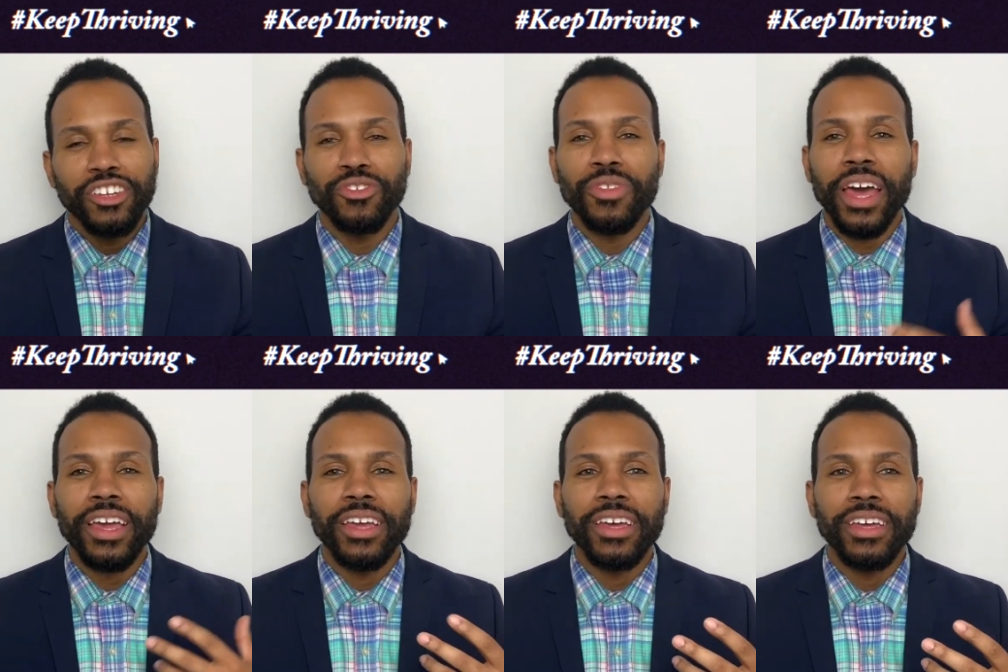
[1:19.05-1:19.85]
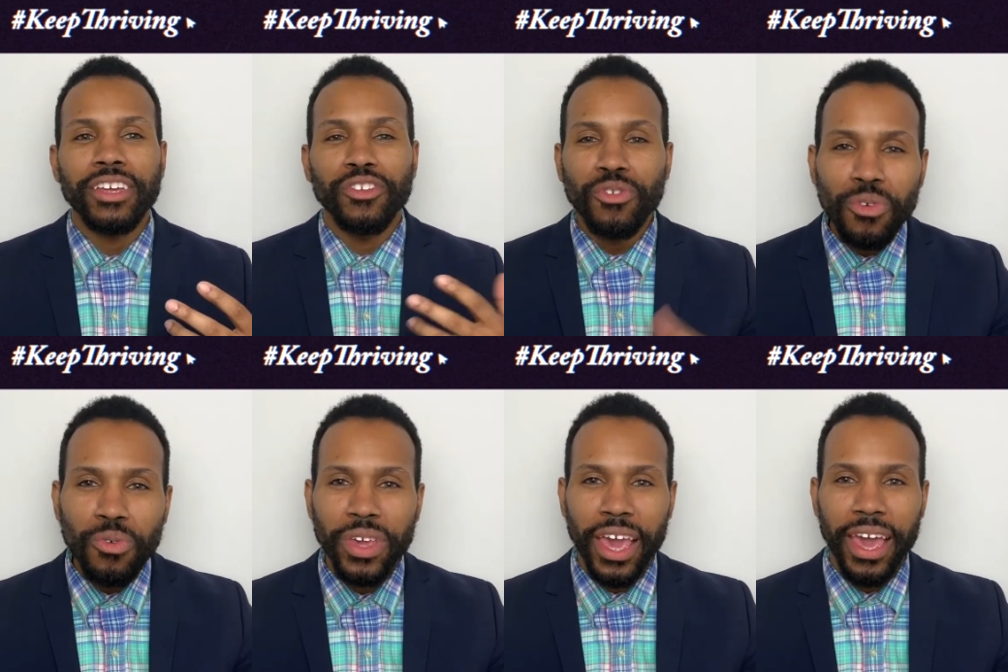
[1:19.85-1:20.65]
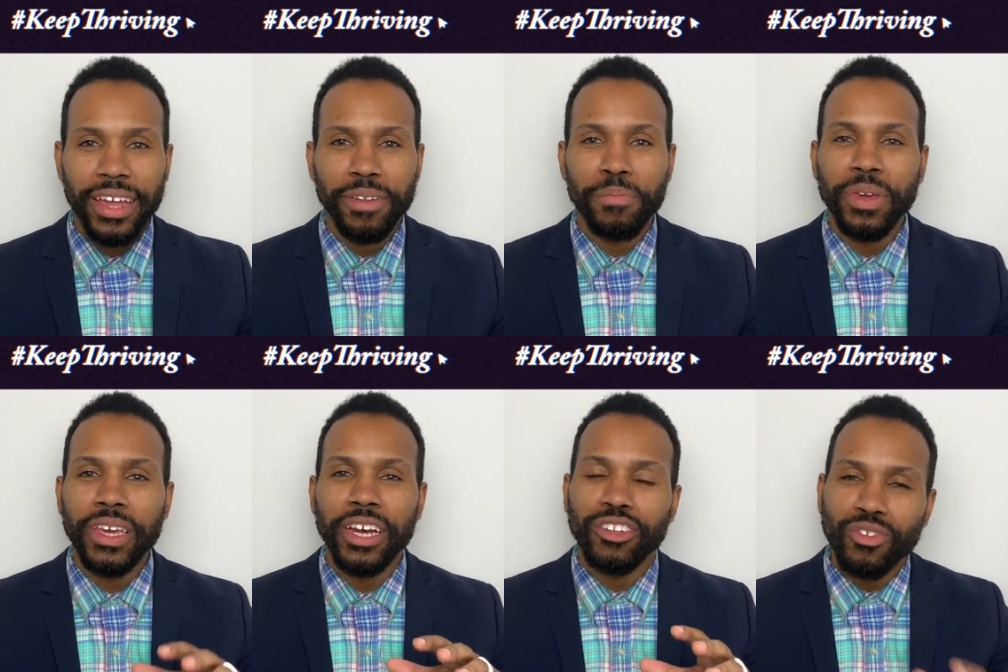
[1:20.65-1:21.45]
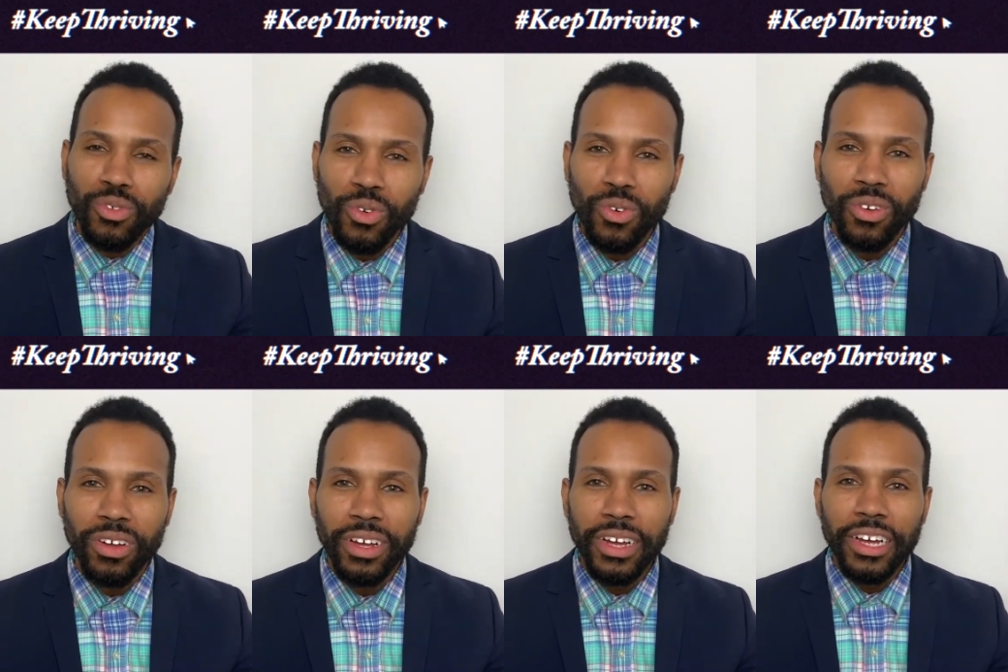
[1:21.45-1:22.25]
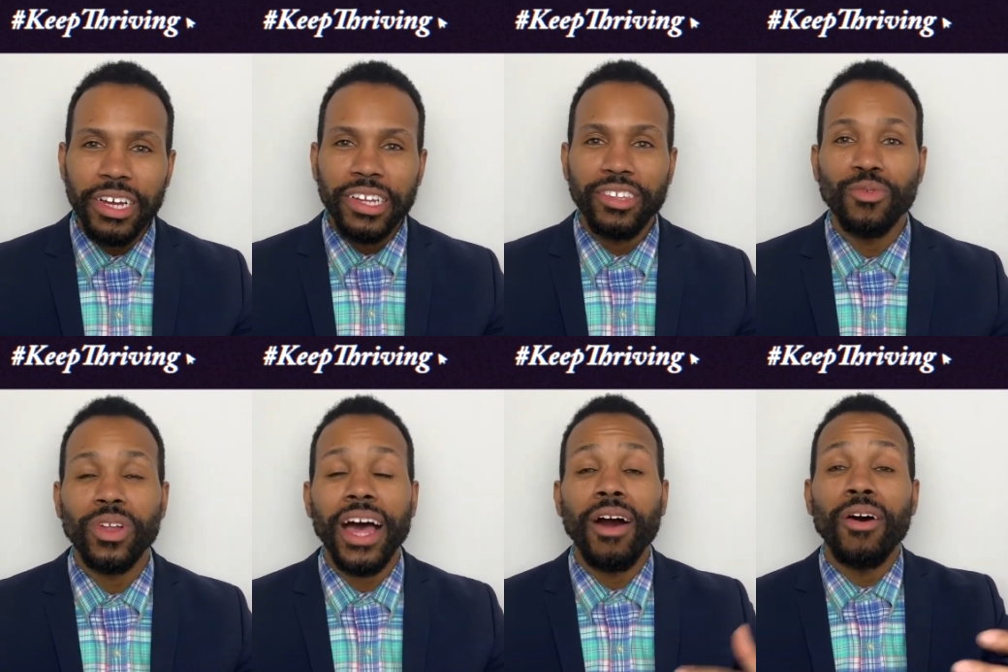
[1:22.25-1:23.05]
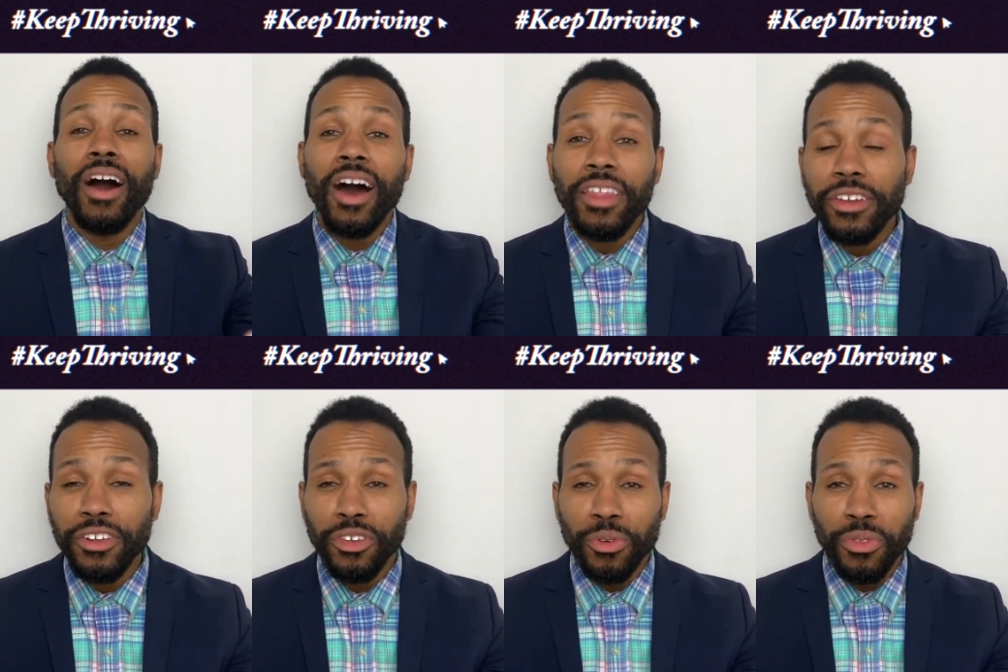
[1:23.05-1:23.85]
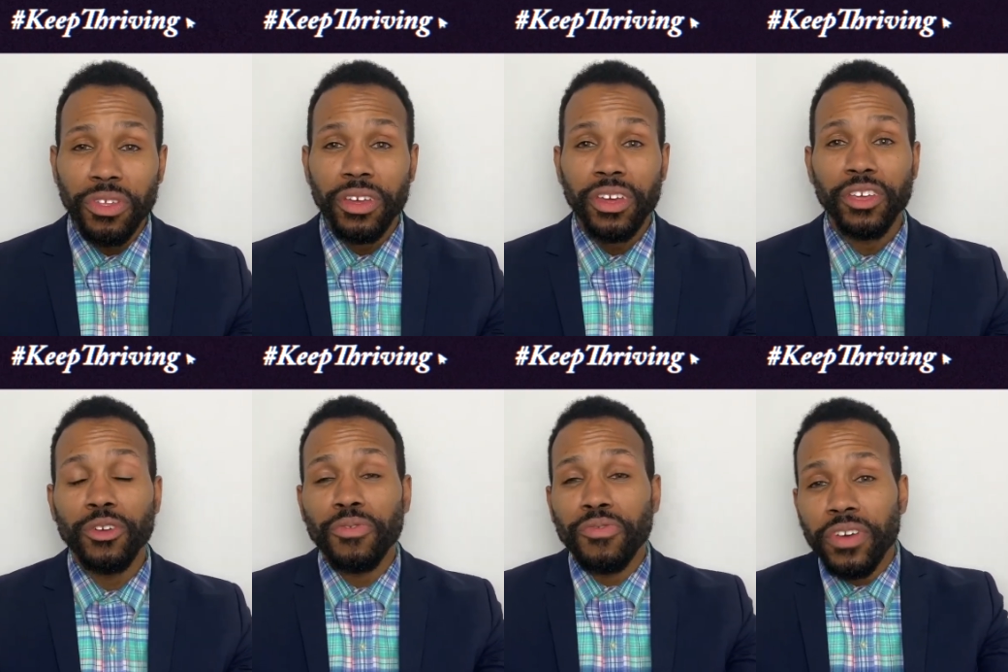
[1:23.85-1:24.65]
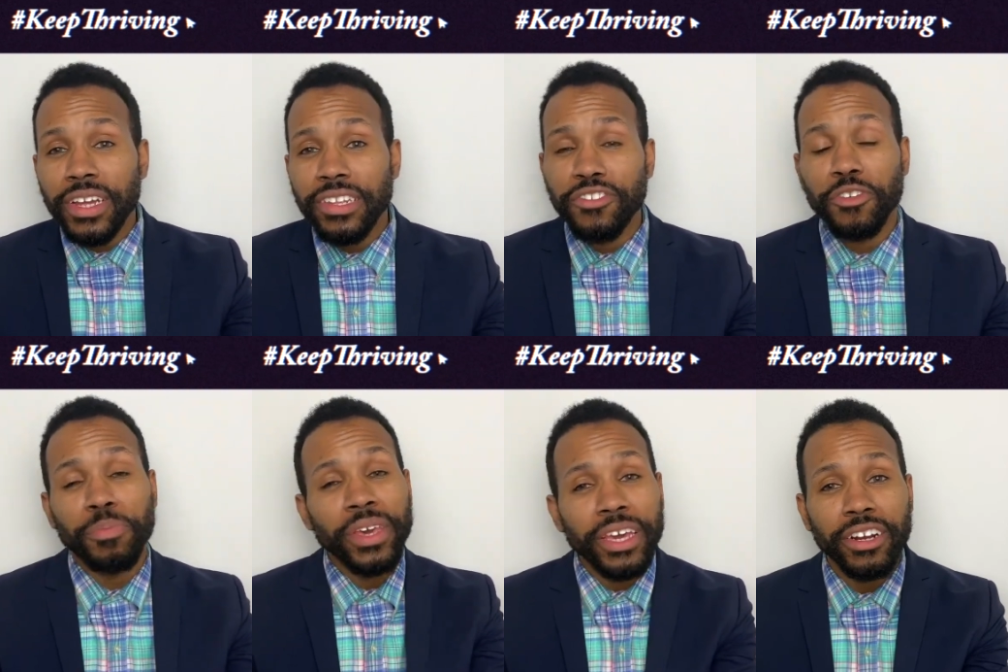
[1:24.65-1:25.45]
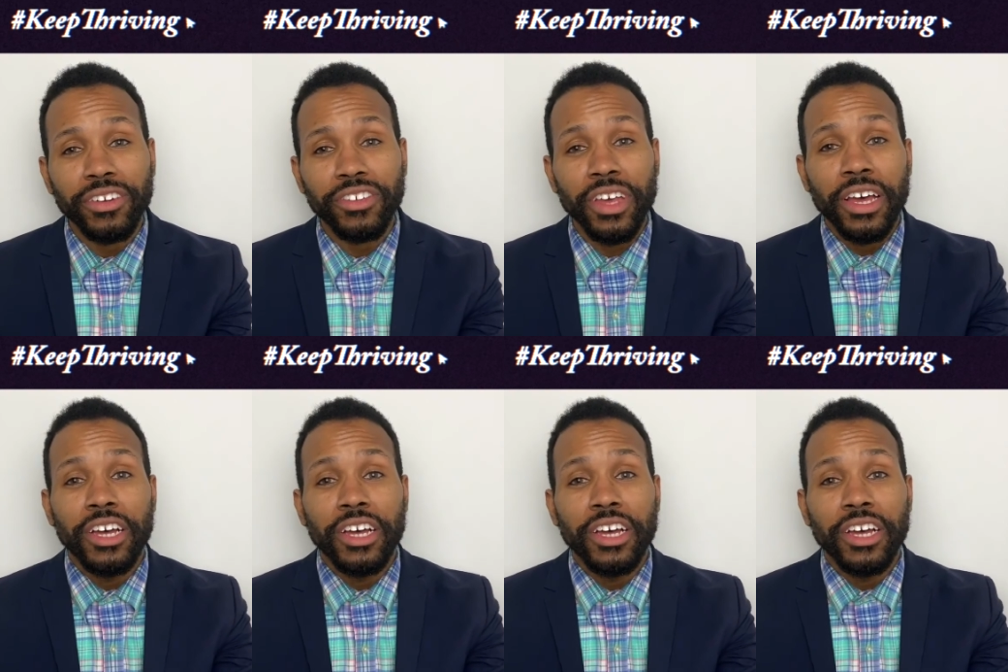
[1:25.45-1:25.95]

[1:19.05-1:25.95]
so that you can be a tool to allow other youth, your friends, your peers,